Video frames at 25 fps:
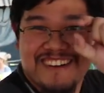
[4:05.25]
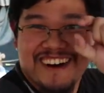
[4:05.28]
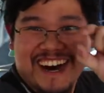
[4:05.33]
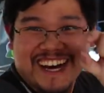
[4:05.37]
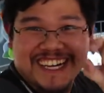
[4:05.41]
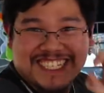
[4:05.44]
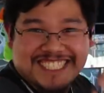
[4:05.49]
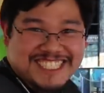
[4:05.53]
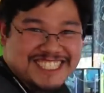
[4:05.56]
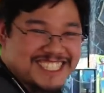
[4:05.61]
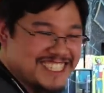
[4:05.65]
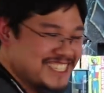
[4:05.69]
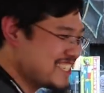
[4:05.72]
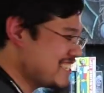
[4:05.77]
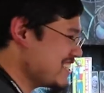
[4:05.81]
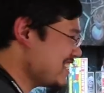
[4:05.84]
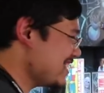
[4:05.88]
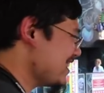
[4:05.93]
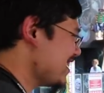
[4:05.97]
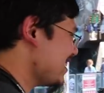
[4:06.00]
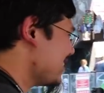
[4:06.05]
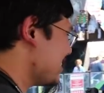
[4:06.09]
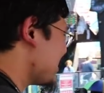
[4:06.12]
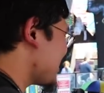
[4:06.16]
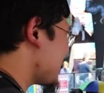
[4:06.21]
one. Yeah, they go like
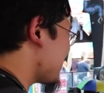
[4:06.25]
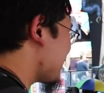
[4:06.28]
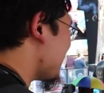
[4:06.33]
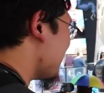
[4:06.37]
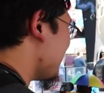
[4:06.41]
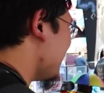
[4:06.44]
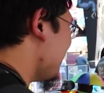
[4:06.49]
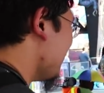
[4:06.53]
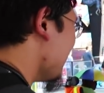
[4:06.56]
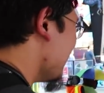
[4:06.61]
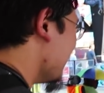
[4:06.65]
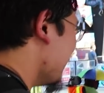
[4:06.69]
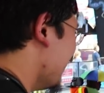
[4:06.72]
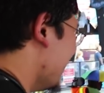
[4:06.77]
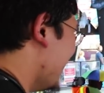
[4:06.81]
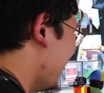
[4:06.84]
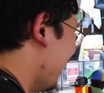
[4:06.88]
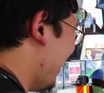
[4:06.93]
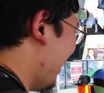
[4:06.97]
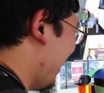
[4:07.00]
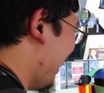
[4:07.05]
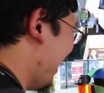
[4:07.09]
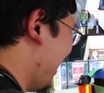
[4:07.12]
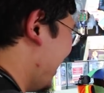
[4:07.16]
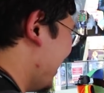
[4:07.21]
right next to the cup you
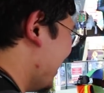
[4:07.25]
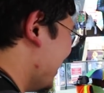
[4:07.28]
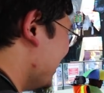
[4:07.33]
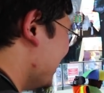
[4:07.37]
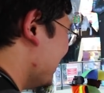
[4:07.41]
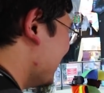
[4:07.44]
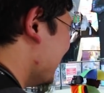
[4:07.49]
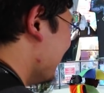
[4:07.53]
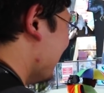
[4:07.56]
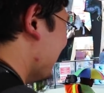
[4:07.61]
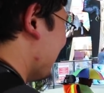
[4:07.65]
needed in, right?